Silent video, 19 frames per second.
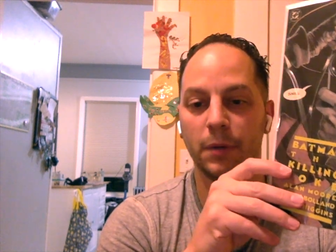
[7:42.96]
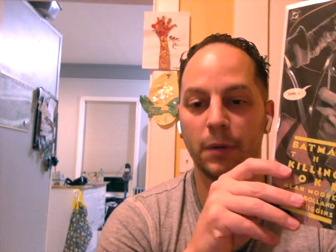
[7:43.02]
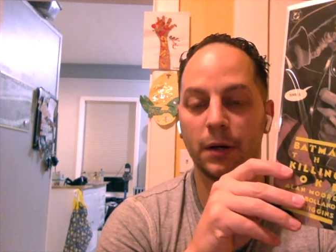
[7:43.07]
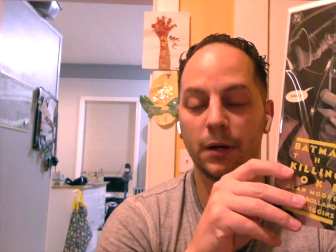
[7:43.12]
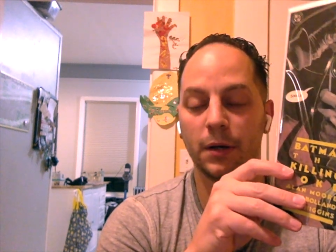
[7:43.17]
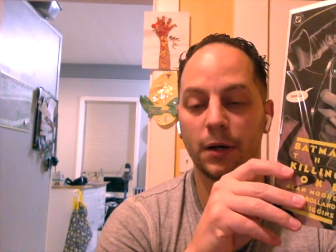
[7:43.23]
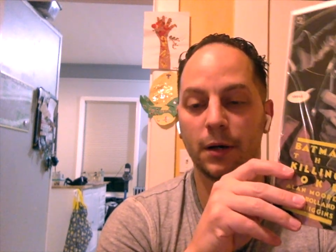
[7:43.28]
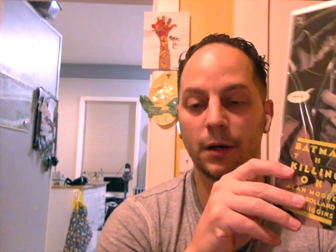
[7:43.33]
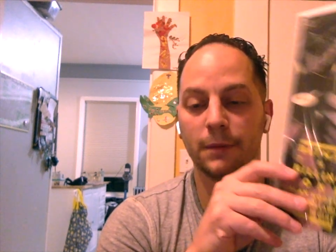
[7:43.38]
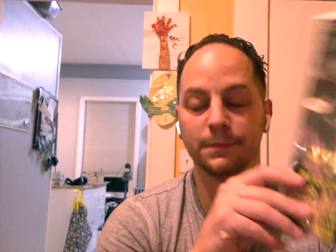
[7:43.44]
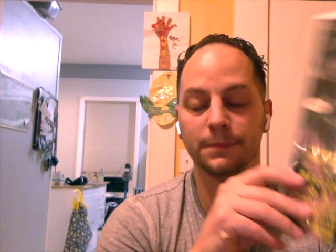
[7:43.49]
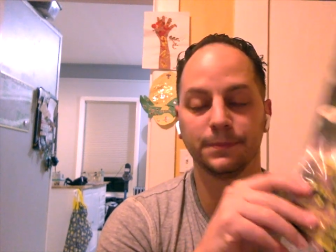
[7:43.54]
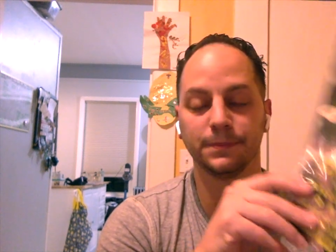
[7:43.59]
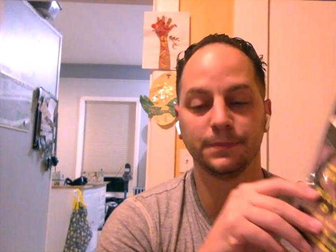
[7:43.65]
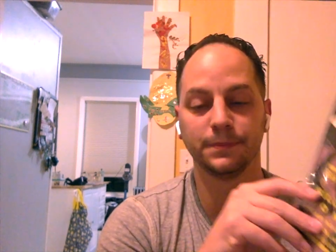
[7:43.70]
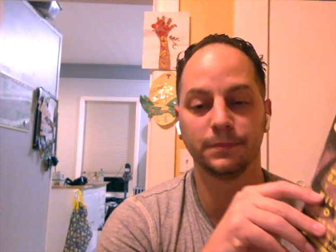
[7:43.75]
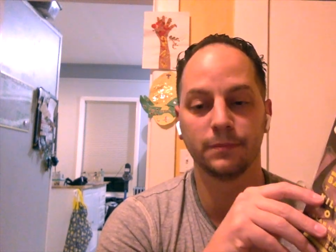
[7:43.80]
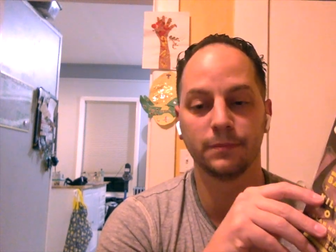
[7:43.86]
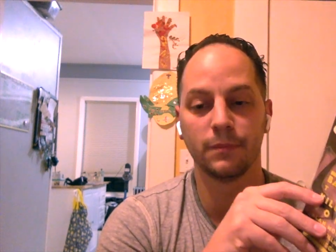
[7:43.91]
But
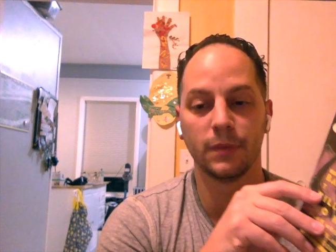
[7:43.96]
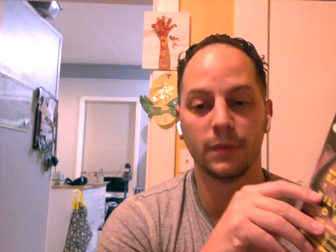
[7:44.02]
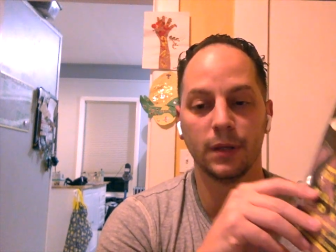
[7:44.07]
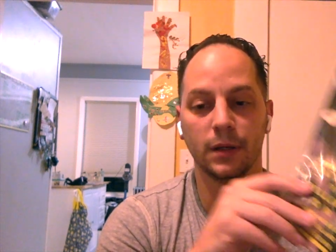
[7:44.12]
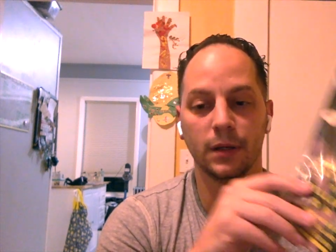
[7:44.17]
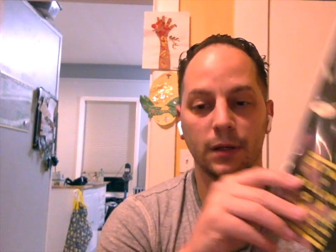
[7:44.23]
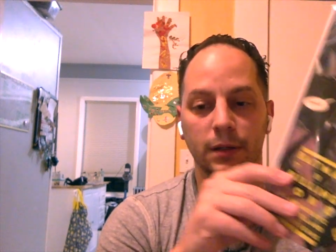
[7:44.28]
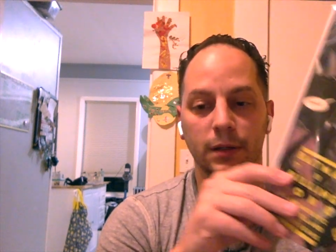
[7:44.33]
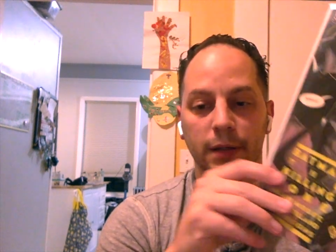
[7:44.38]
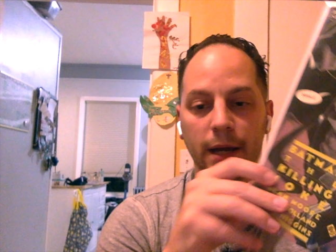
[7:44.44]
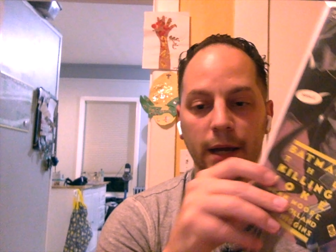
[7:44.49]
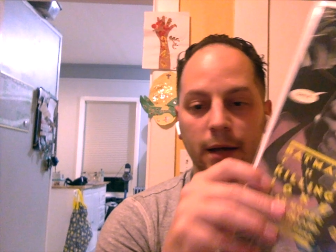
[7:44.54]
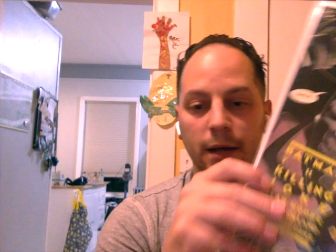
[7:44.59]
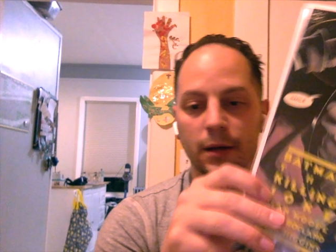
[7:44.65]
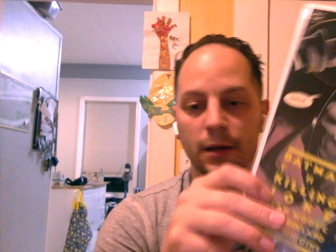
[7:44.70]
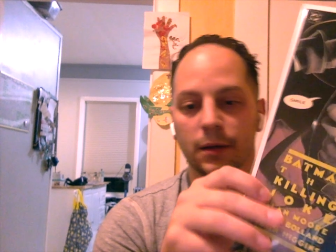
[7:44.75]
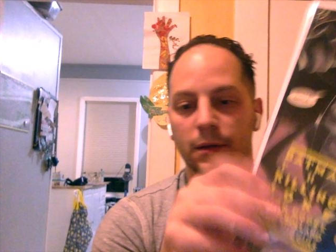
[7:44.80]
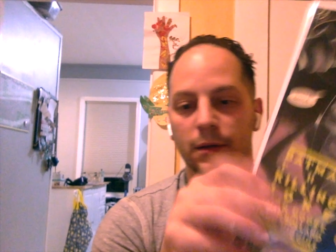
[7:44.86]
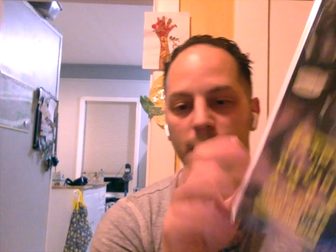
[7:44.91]

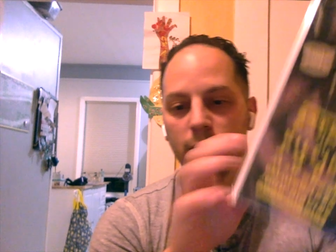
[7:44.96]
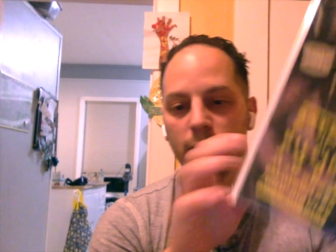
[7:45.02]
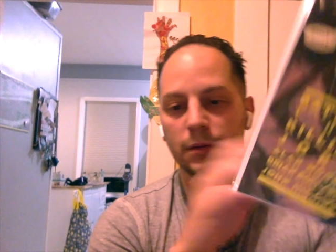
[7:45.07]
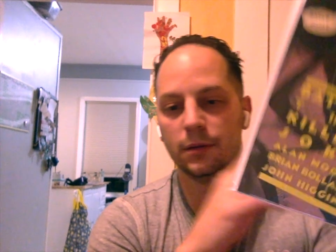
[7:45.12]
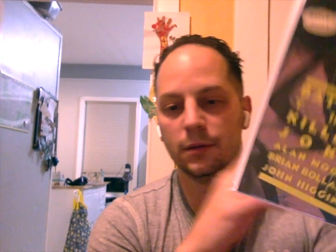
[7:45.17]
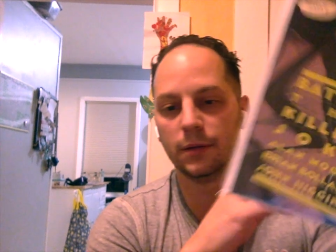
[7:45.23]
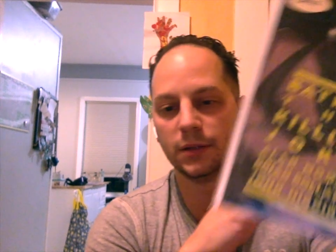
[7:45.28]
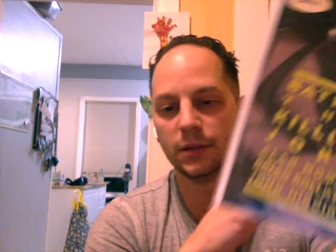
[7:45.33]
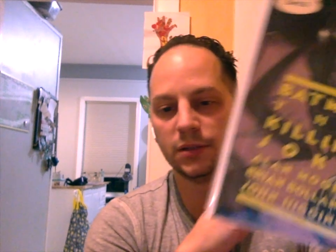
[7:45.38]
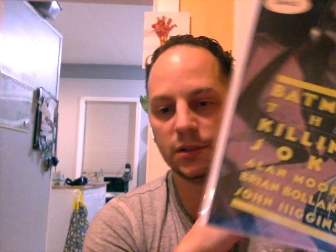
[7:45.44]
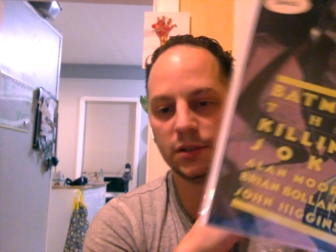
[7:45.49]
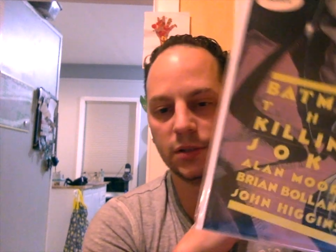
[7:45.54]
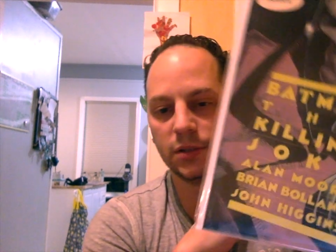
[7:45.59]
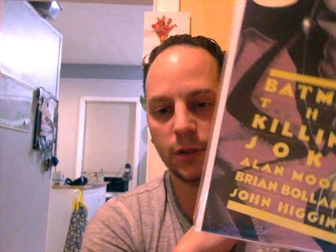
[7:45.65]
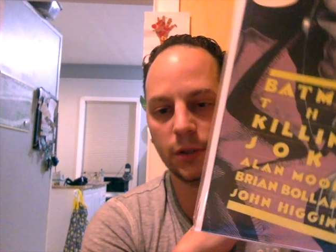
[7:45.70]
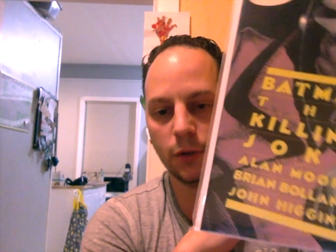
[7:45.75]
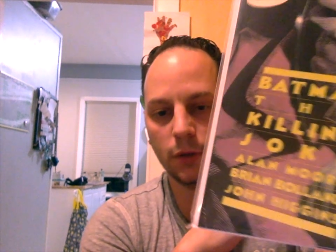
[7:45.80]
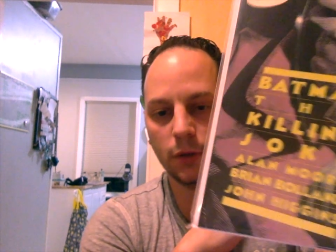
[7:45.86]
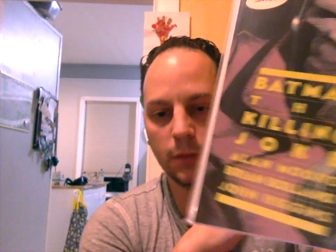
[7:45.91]
yeah, this is
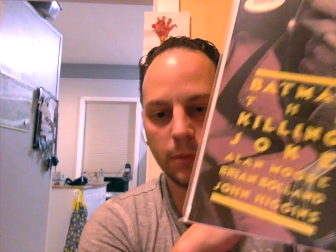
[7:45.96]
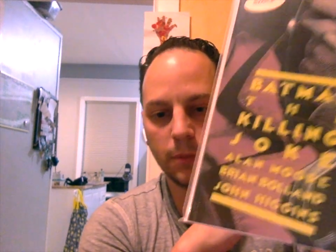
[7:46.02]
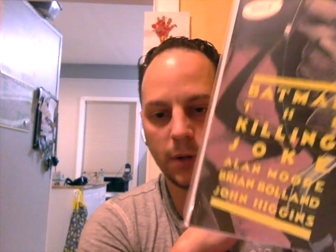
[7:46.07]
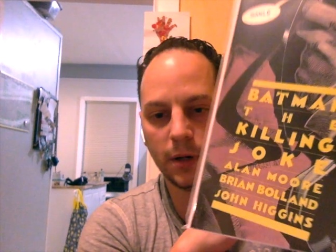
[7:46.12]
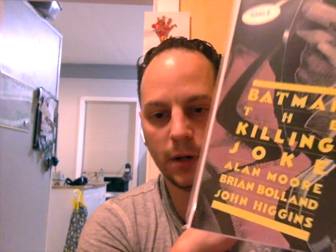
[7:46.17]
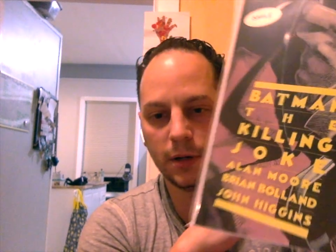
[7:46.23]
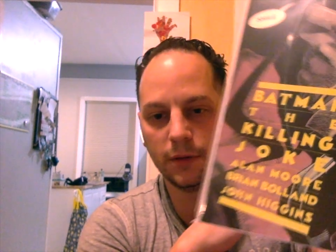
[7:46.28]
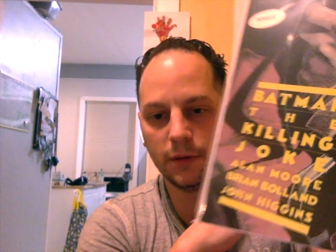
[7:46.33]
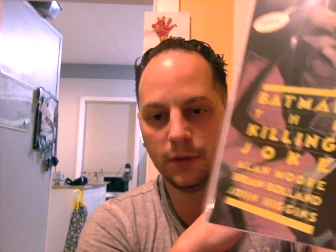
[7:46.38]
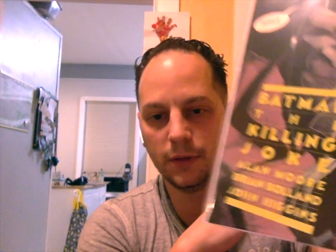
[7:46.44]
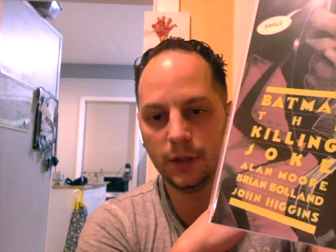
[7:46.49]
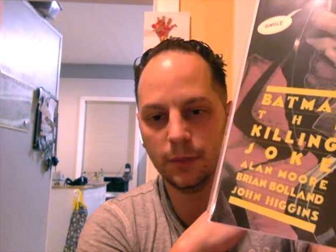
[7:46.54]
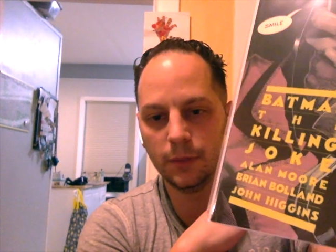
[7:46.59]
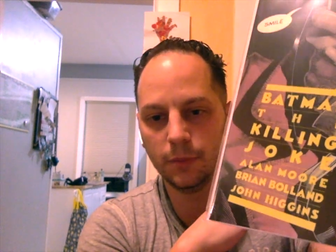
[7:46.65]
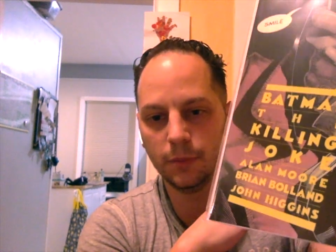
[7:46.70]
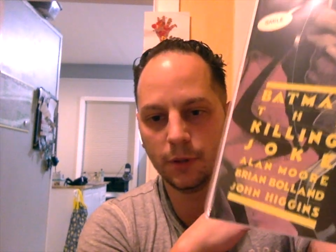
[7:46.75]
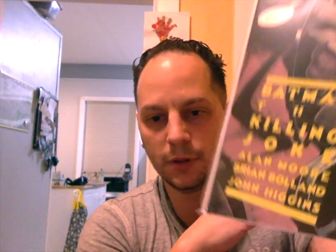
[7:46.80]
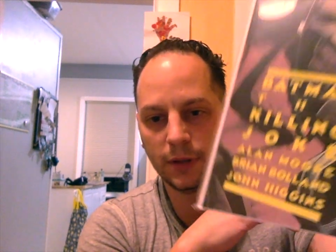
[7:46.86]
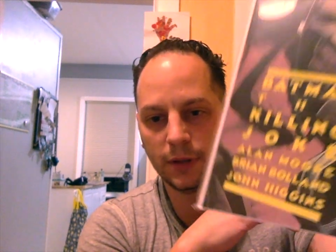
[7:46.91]
the only part of the
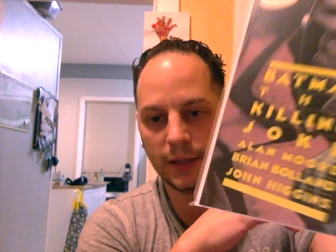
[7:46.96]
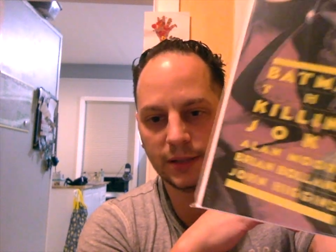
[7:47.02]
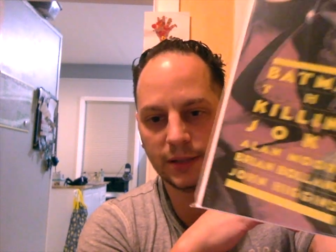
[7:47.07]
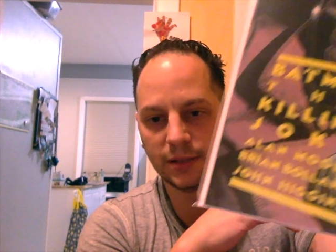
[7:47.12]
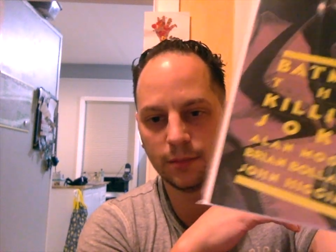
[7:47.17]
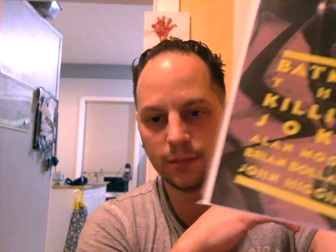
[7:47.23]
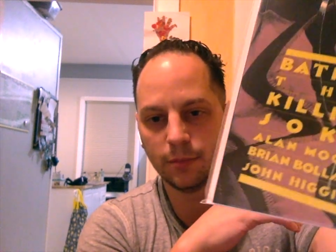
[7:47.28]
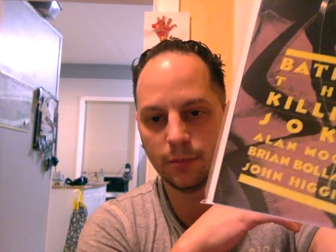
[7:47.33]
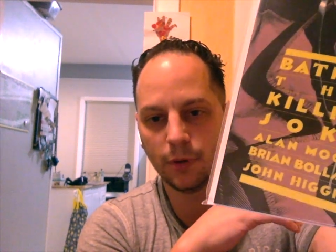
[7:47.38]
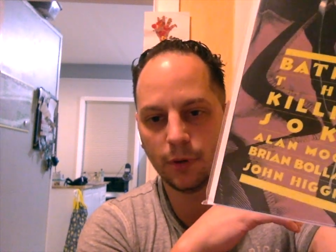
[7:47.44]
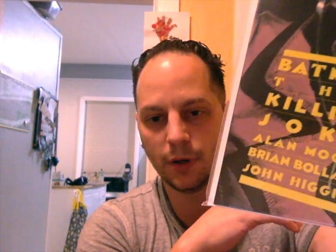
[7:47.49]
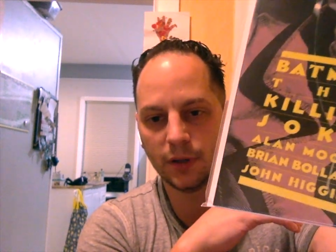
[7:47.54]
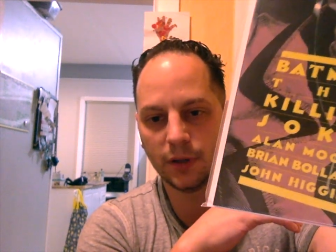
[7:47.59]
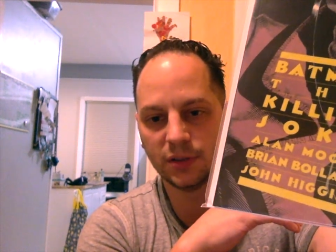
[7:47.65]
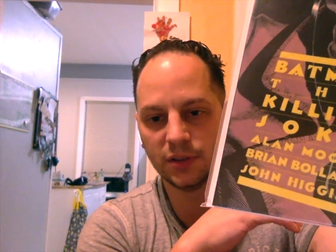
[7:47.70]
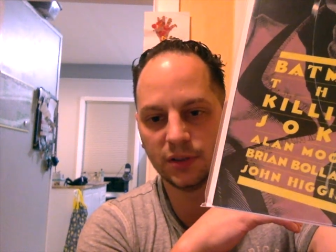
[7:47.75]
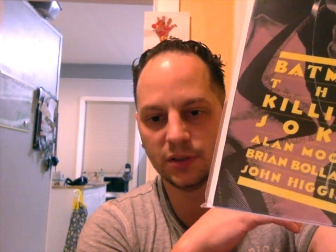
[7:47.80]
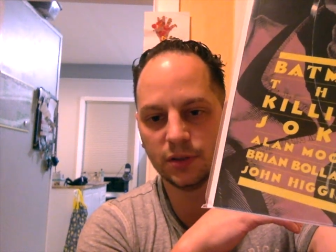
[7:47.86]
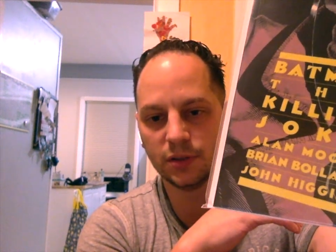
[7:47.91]
book that's
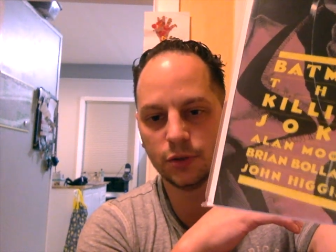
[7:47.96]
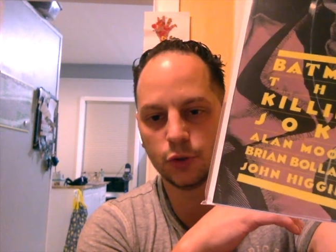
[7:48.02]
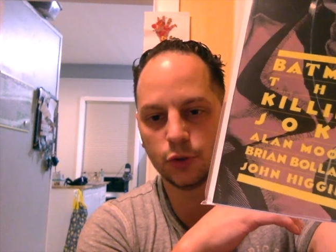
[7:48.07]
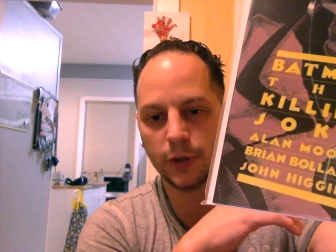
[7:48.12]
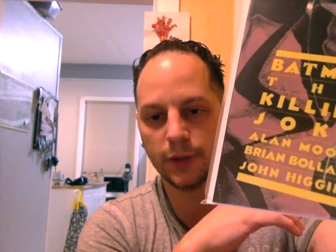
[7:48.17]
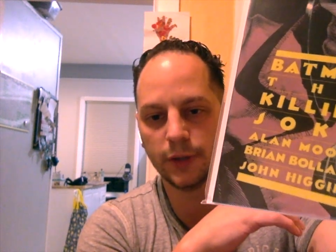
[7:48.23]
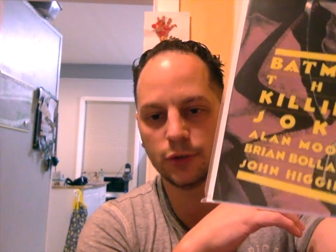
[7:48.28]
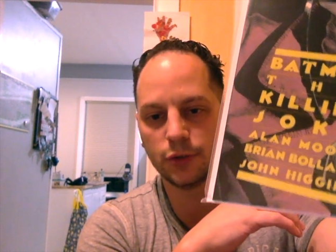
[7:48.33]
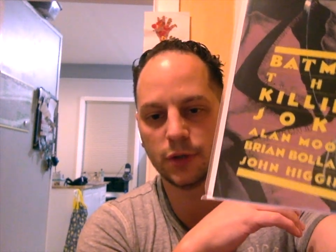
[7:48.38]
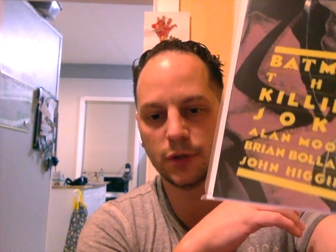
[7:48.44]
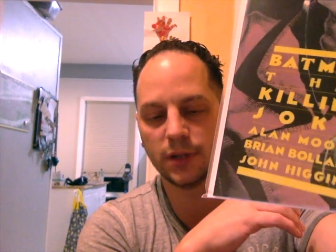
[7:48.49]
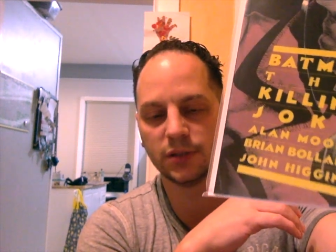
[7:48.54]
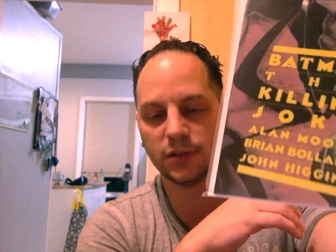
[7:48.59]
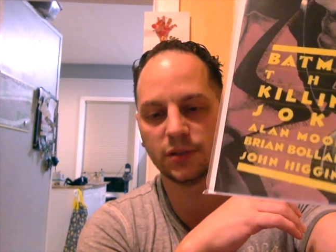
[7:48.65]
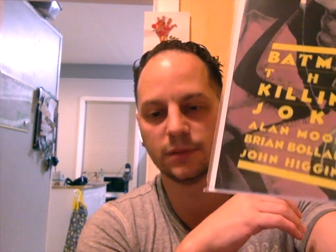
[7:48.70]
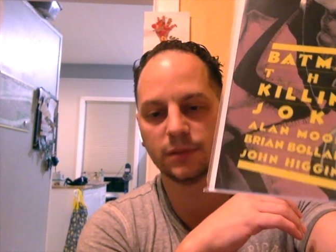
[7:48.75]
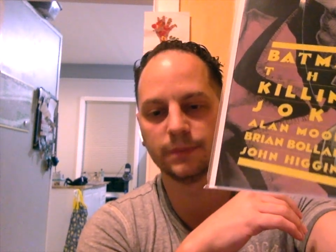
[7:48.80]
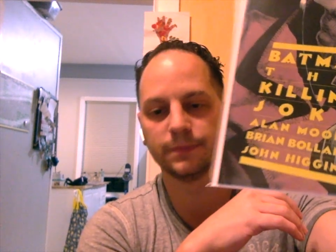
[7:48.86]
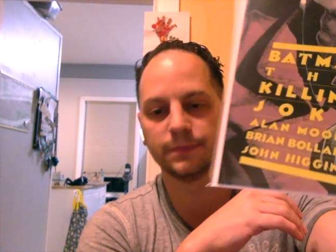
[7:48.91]
embossed is the trade
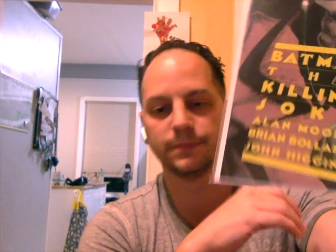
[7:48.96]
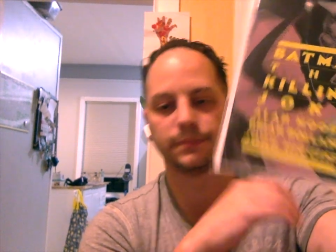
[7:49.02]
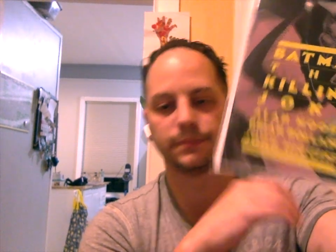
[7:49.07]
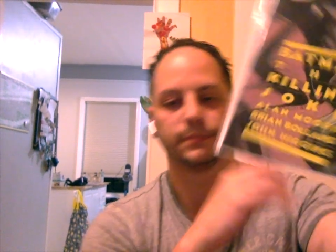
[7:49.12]
dress.